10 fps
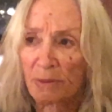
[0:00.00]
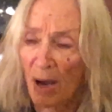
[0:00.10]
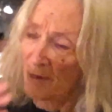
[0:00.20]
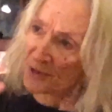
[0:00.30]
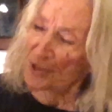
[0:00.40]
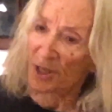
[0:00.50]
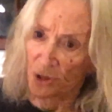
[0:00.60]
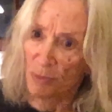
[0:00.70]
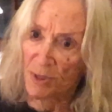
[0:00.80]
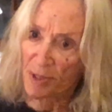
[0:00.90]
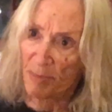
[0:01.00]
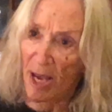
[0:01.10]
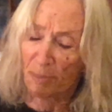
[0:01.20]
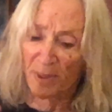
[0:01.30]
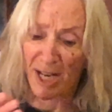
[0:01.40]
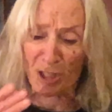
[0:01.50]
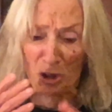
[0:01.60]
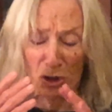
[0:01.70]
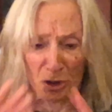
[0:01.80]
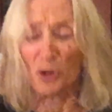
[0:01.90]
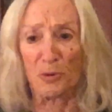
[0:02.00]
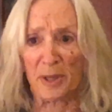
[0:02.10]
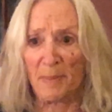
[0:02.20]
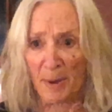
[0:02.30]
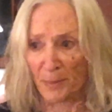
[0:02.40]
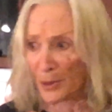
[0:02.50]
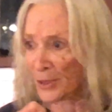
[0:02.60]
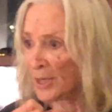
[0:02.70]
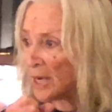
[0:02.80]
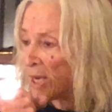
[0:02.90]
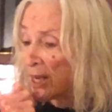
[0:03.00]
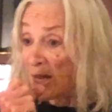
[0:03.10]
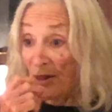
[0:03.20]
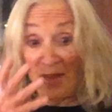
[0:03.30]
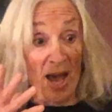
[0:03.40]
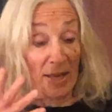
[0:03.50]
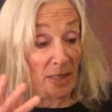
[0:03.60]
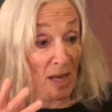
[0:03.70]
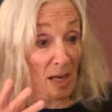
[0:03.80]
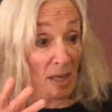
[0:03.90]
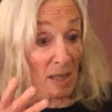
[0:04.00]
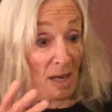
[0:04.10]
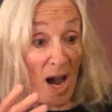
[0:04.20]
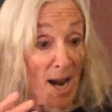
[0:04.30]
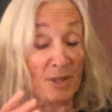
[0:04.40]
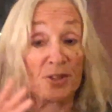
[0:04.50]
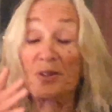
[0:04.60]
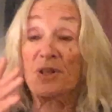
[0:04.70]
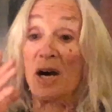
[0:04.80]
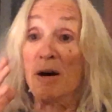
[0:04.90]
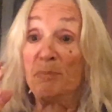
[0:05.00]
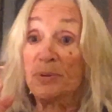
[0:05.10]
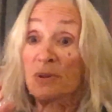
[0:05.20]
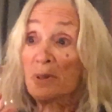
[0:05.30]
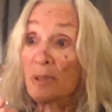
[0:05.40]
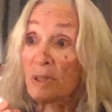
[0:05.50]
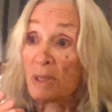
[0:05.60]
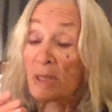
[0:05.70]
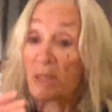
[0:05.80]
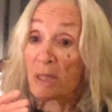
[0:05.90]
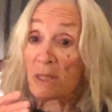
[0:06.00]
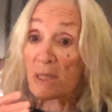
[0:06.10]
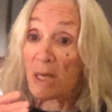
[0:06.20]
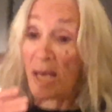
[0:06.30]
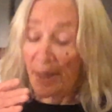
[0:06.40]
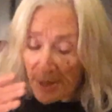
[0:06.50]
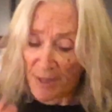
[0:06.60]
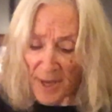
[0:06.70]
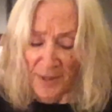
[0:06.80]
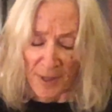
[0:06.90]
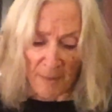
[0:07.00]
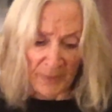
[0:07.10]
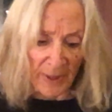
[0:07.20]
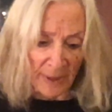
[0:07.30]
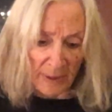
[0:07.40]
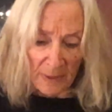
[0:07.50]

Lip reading: conversation was about, but I do remember that I stood up and I said something.